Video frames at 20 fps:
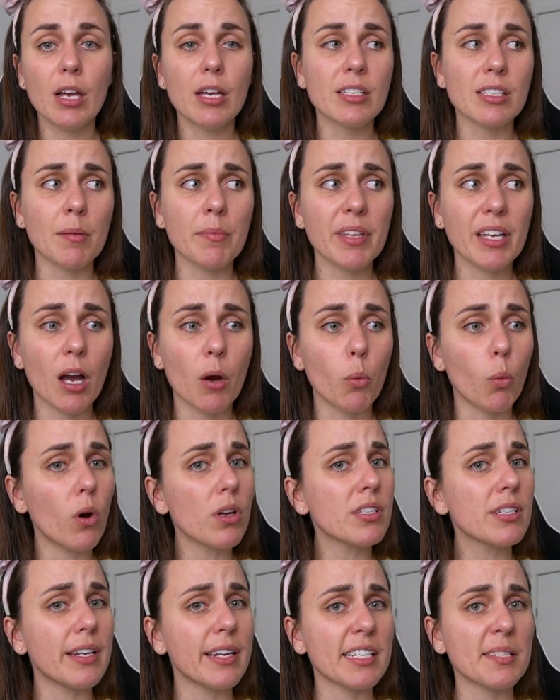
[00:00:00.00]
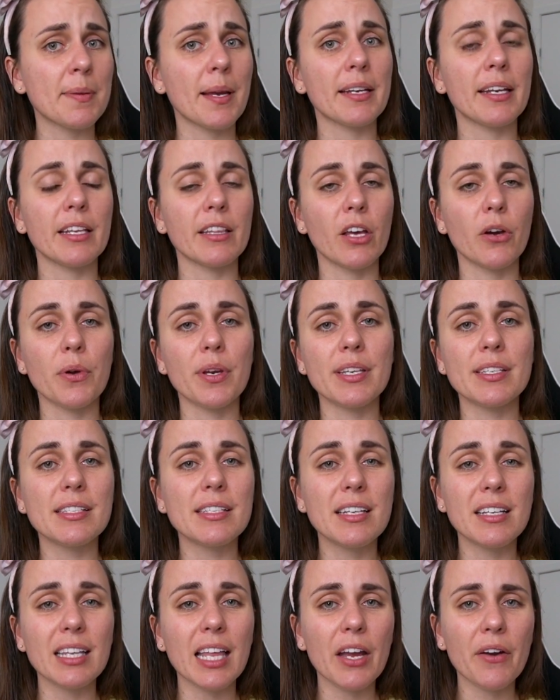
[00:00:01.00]
Something I wasn't expecting though is
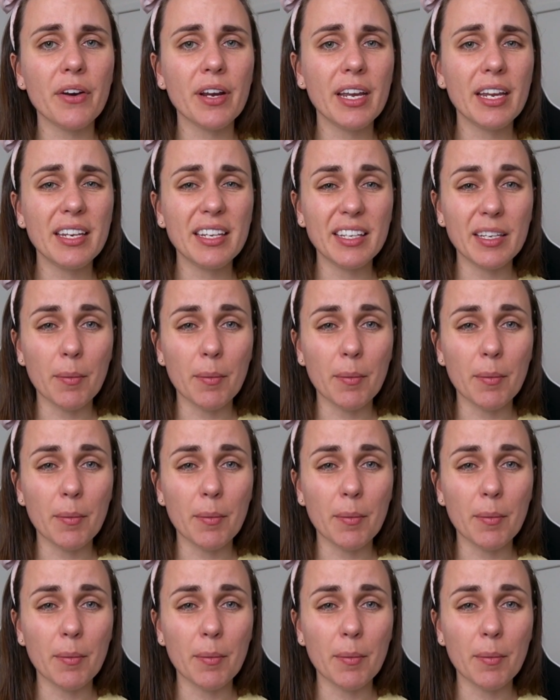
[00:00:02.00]
Galarian